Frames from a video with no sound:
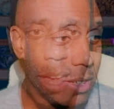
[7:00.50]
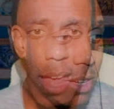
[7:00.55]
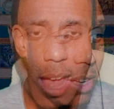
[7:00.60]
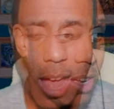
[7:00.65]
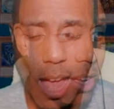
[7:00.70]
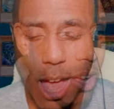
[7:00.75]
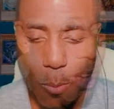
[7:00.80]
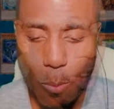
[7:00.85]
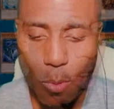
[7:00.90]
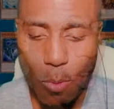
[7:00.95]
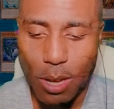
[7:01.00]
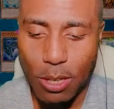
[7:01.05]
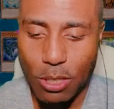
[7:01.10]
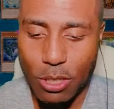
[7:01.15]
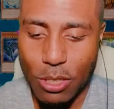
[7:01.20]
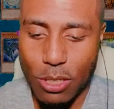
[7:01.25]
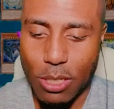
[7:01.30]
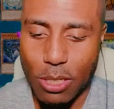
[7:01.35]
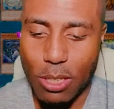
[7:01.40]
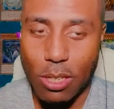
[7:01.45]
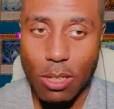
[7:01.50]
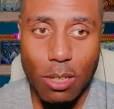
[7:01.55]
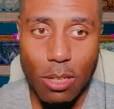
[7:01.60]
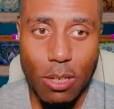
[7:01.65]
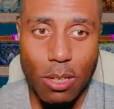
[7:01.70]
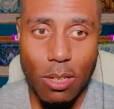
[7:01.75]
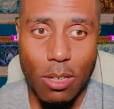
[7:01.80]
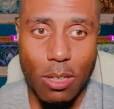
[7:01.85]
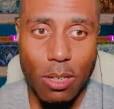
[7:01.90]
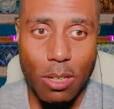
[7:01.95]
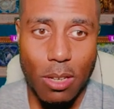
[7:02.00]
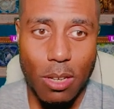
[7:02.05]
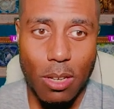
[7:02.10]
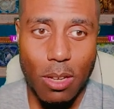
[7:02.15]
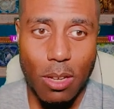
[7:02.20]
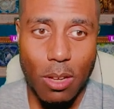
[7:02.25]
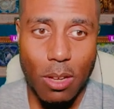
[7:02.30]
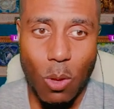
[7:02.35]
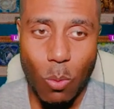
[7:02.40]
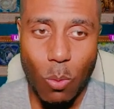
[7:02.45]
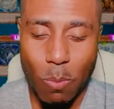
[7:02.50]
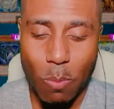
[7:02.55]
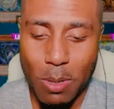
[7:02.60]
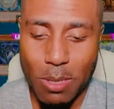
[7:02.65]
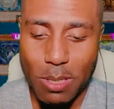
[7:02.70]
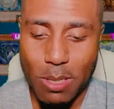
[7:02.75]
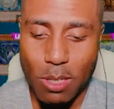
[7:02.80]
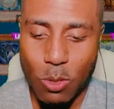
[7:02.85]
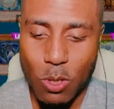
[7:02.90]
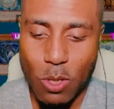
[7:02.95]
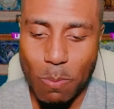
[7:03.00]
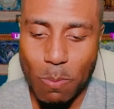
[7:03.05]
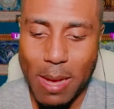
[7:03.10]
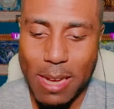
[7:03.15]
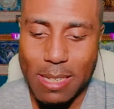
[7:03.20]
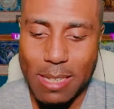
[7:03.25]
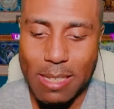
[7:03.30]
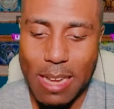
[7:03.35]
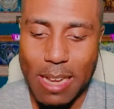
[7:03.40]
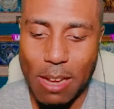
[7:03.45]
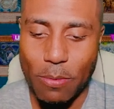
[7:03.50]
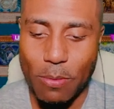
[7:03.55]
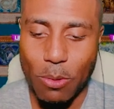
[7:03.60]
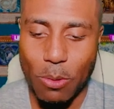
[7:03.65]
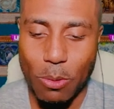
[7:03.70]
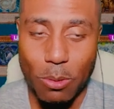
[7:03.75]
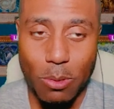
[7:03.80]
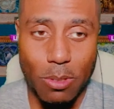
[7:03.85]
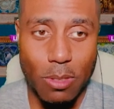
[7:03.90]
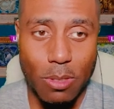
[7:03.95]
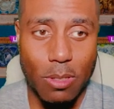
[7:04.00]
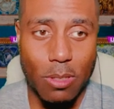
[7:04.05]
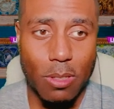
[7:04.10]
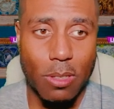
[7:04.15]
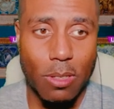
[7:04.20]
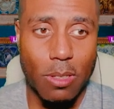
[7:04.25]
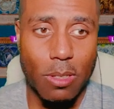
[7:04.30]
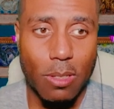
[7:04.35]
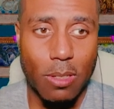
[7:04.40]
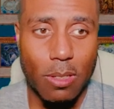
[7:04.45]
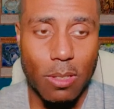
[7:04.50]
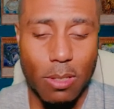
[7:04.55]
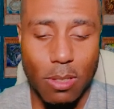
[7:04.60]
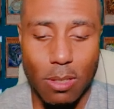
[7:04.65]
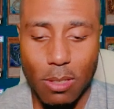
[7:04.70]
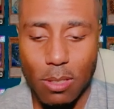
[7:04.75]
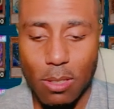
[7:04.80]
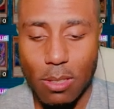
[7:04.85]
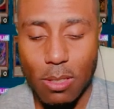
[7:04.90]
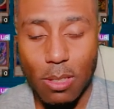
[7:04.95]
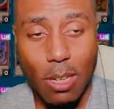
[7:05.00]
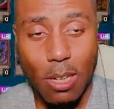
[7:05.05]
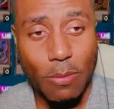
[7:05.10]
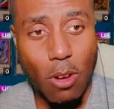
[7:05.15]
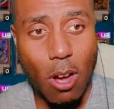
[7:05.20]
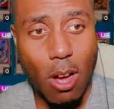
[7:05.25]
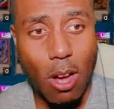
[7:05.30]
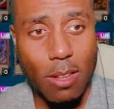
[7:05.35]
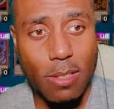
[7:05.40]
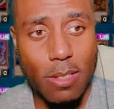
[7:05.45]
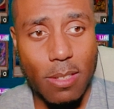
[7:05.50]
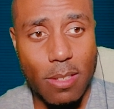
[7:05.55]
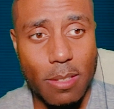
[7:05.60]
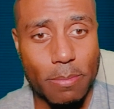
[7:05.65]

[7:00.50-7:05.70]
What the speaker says: How much would Mystical Space Typhoon cost?